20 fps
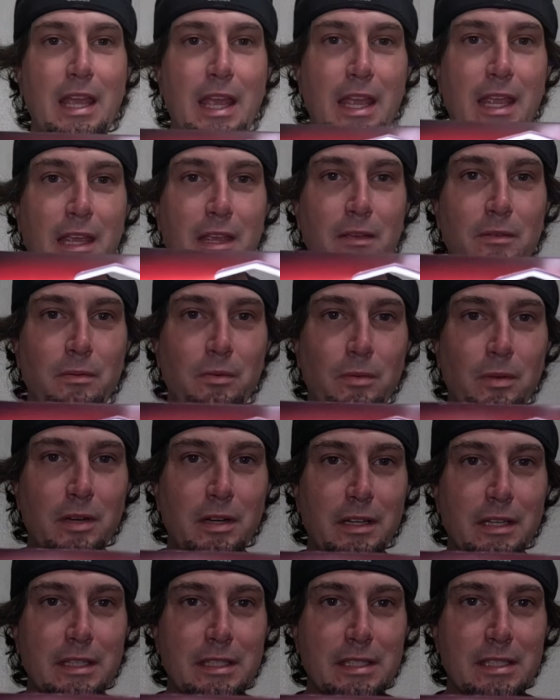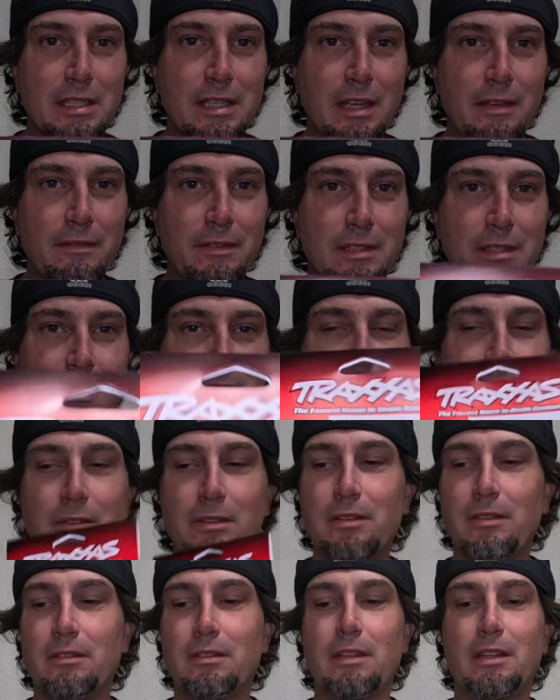
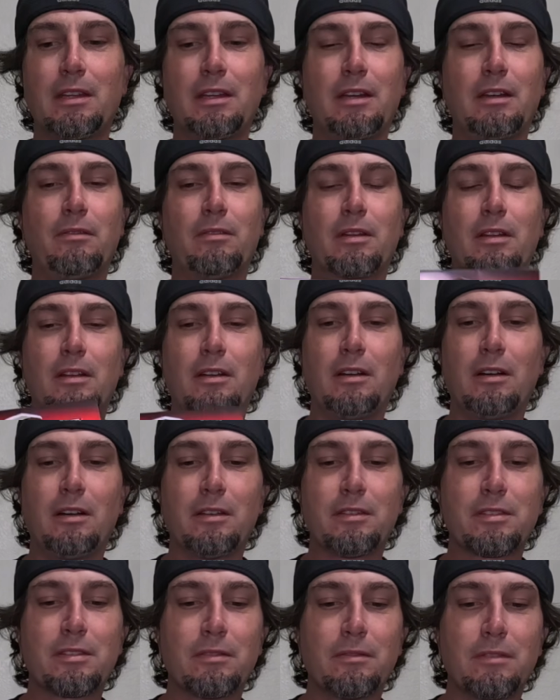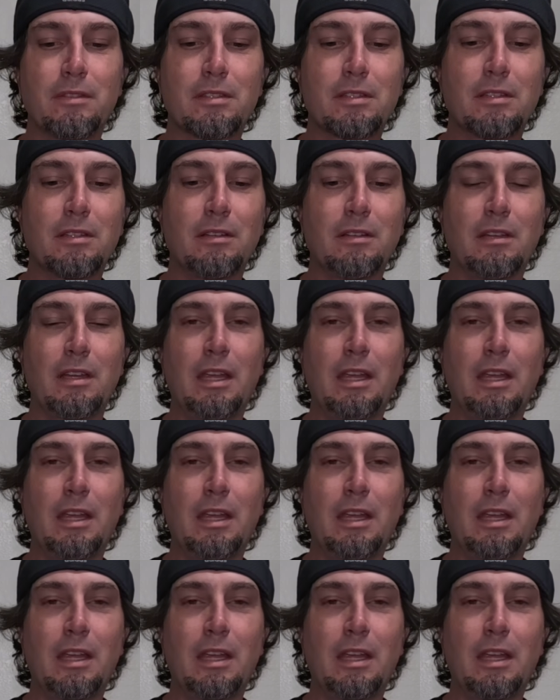8170 there. We're gonna also install